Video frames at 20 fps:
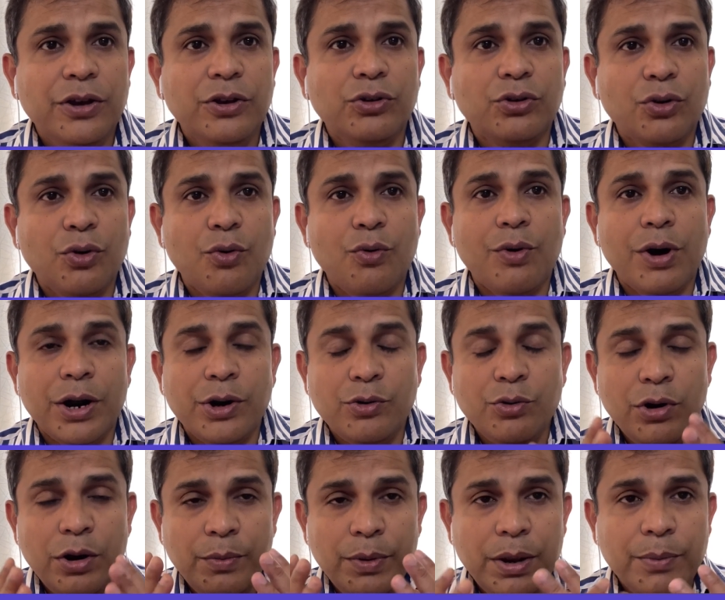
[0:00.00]
So what
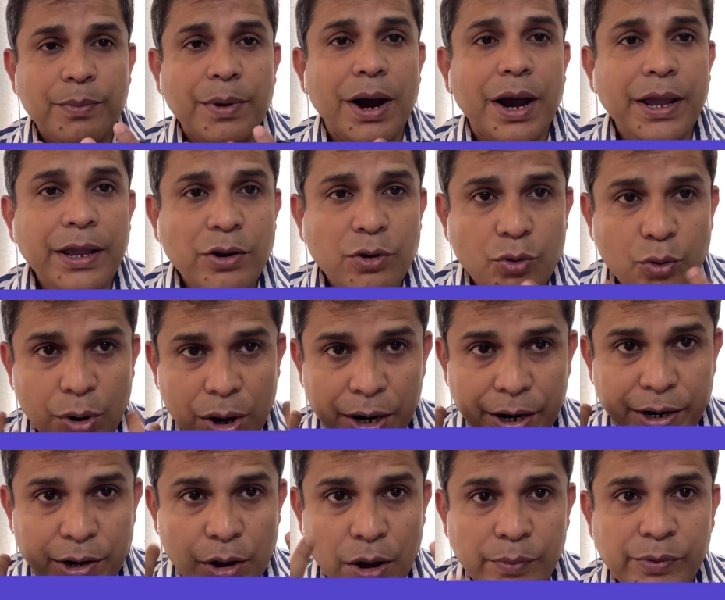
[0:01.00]
will be my
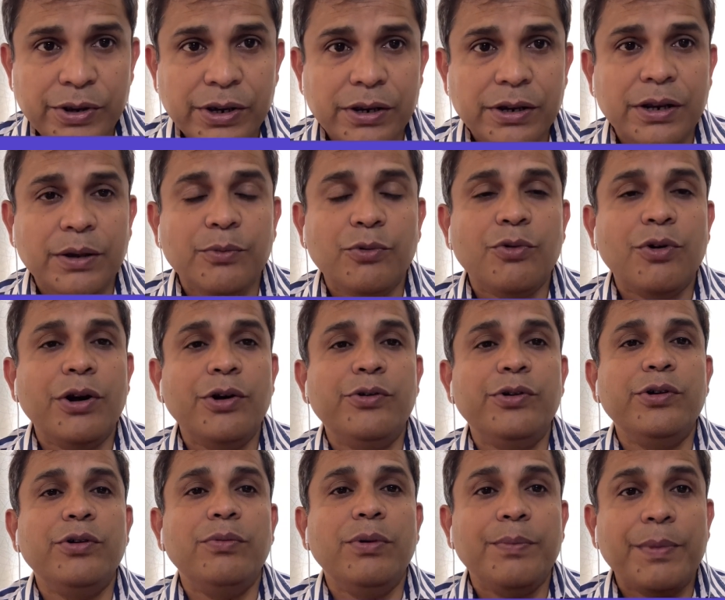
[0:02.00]
quality objective, what
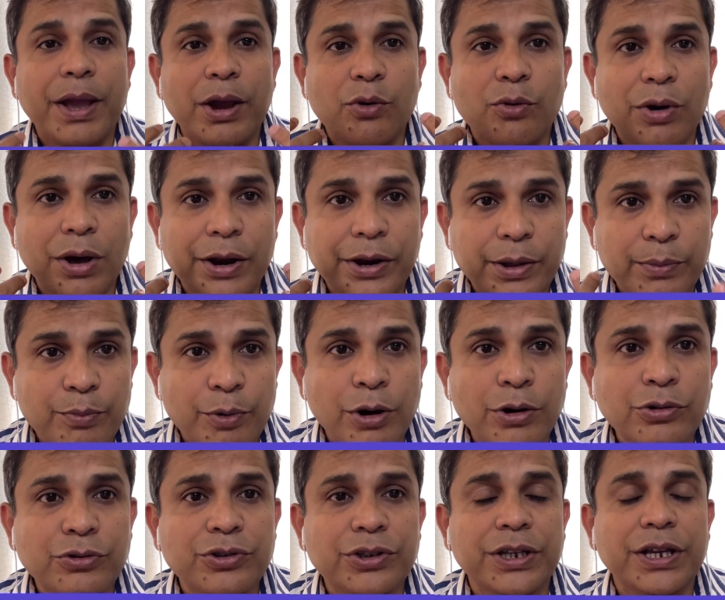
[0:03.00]
will be my quality
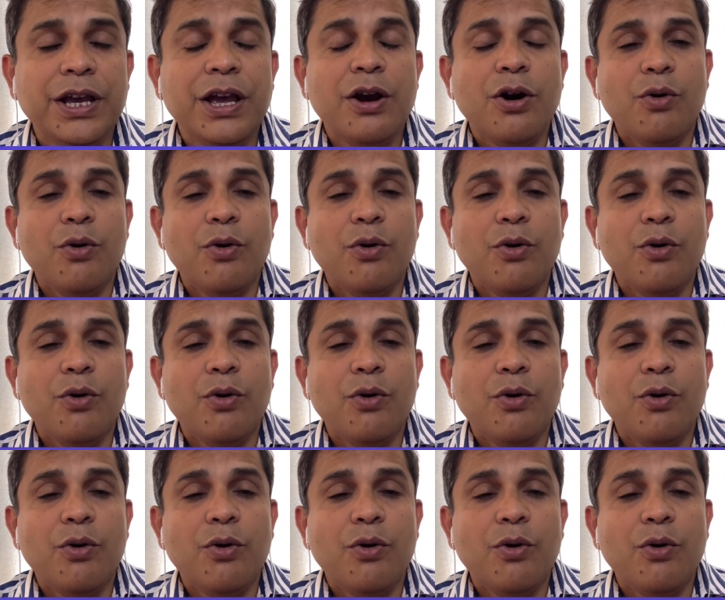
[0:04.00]
policy,